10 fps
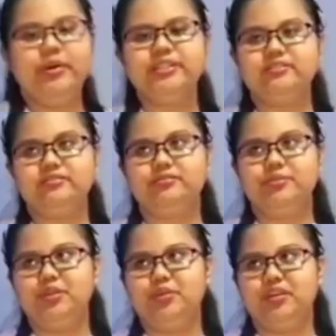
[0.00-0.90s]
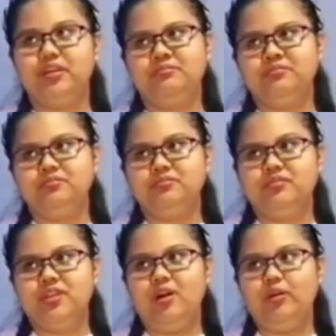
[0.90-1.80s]
But, by the way,
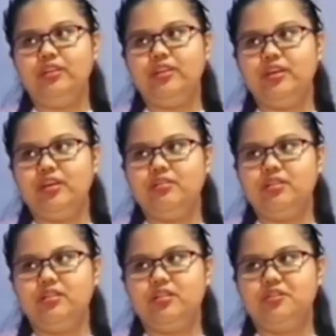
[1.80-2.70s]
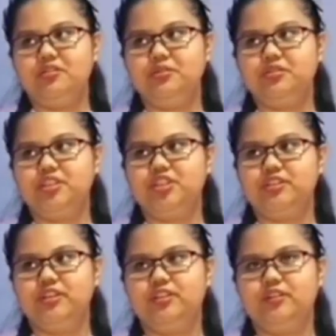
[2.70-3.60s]
how can I roast the
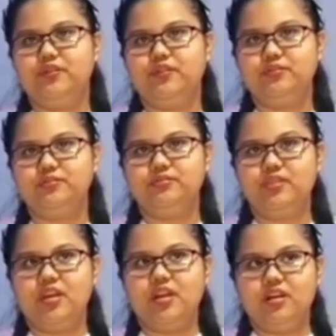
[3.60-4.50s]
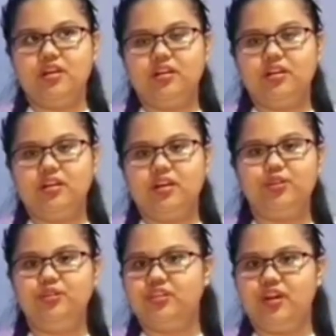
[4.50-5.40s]
chicken if I
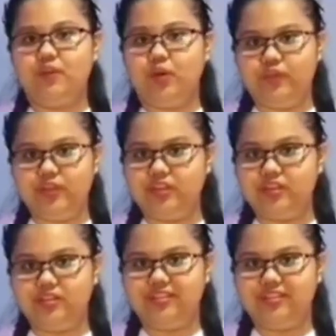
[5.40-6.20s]
do not have oven?